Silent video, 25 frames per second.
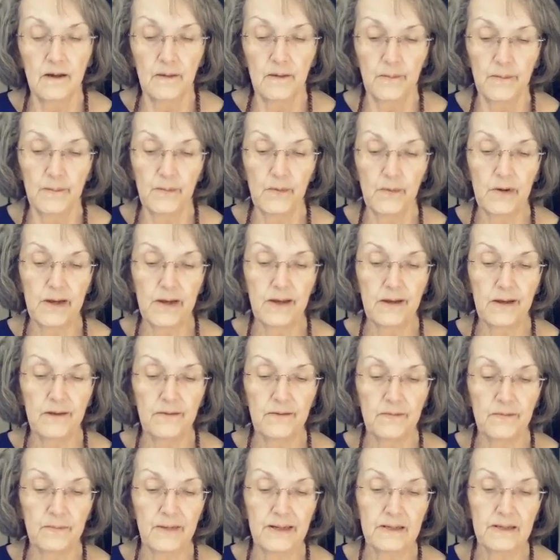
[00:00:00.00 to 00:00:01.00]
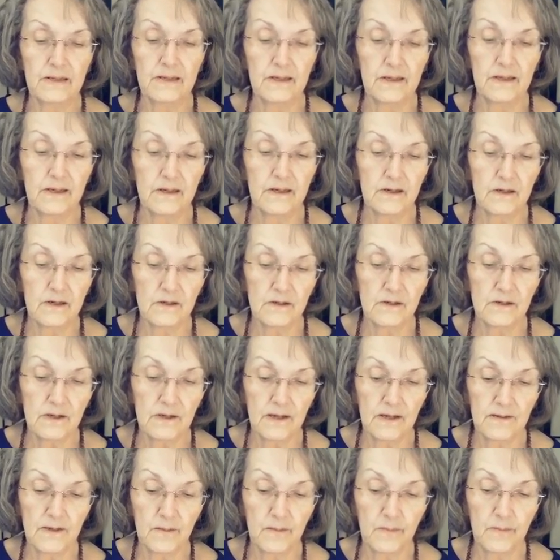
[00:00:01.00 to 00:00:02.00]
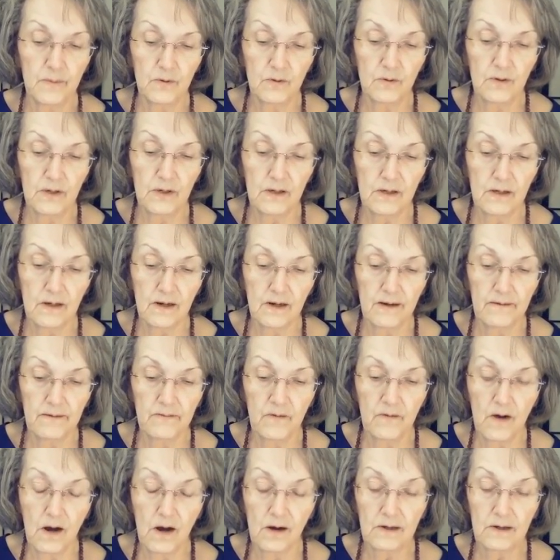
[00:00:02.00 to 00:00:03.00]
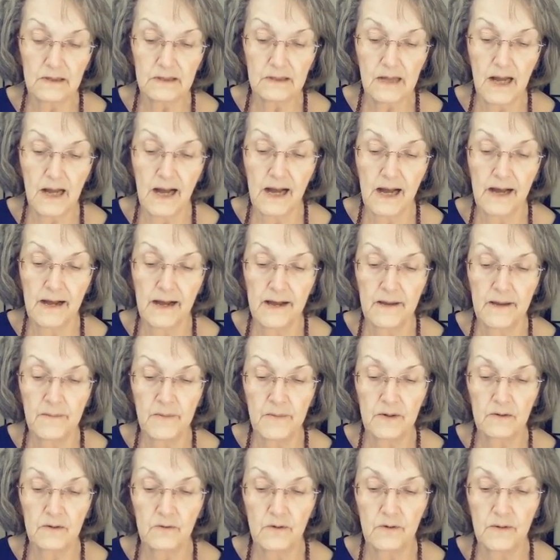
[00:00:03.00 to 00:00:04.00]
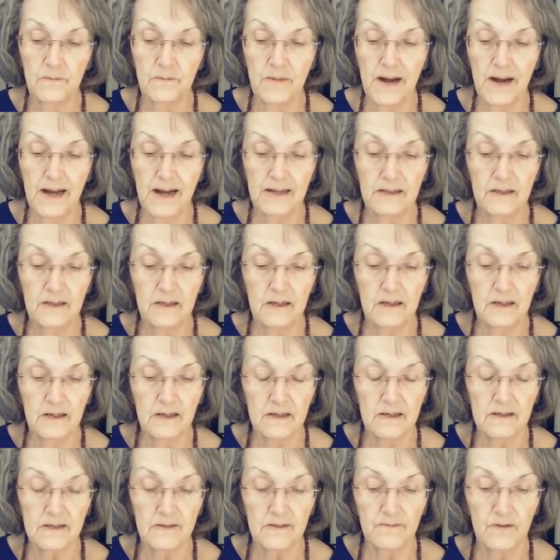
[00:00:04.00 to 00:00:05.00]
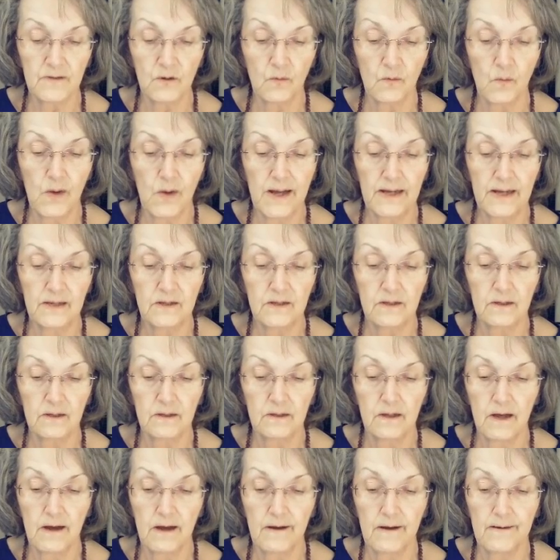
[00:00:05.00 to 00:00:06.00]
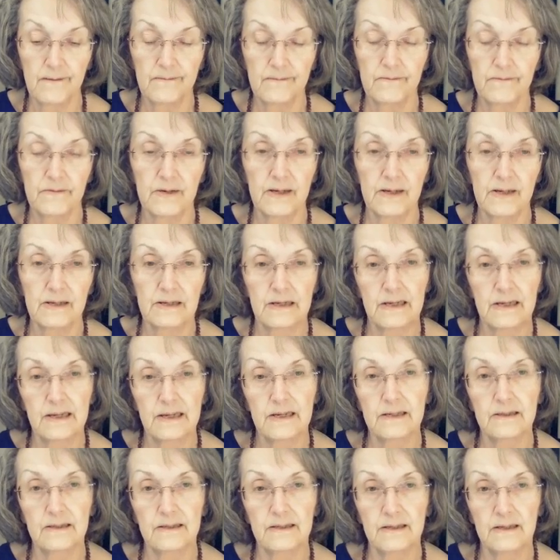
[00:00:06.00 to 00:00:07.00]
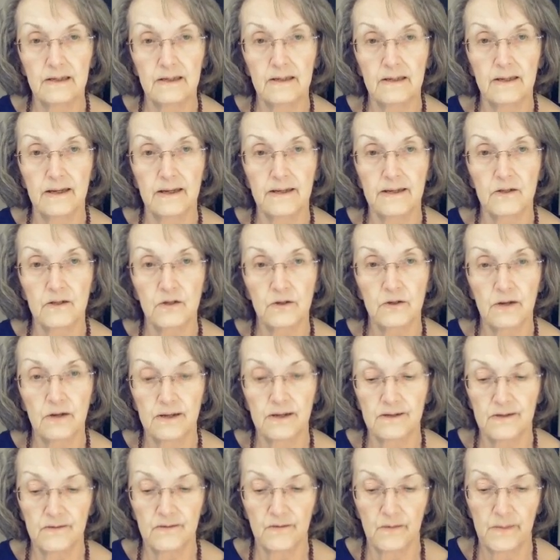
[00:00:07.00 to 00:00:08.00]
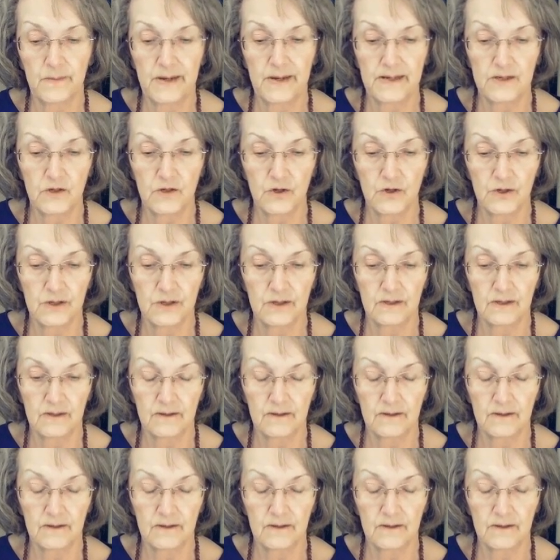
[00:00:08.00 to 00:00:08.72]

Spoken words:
"Breathe, my dear," said the Buddha of our time, reminding us of the way to love and healing and transformation.